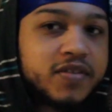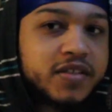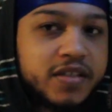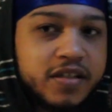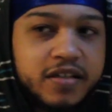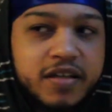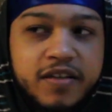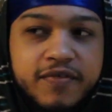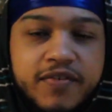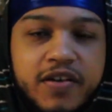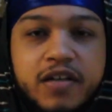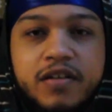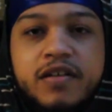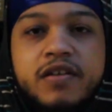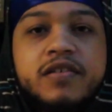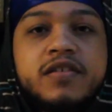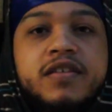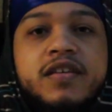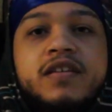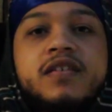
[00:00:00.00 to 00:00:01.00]
and all of a sudden they
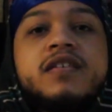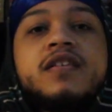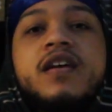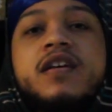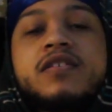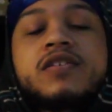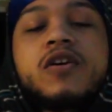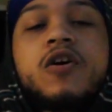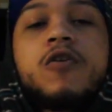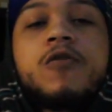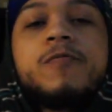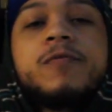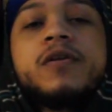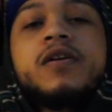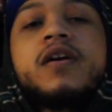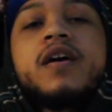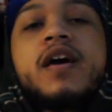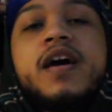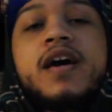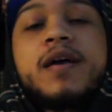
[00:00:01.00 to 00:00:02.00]
found out he has
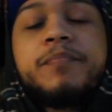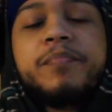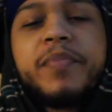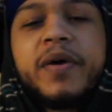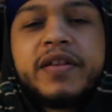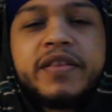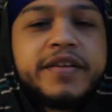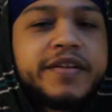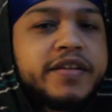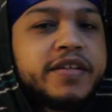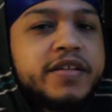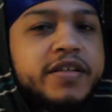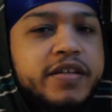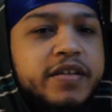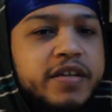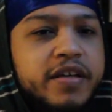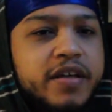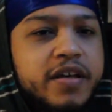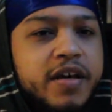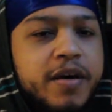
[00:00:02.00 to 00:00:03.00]
COVID, and I
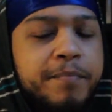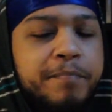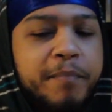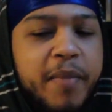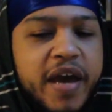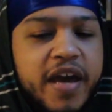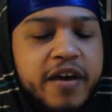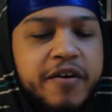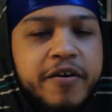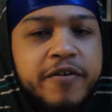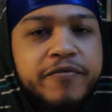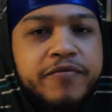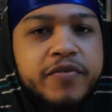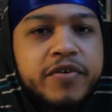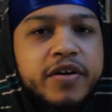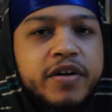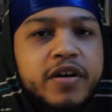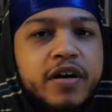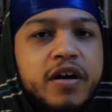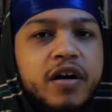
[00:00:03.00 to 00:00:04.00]
think he may
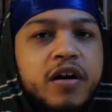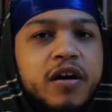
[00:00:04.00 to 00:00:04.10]
have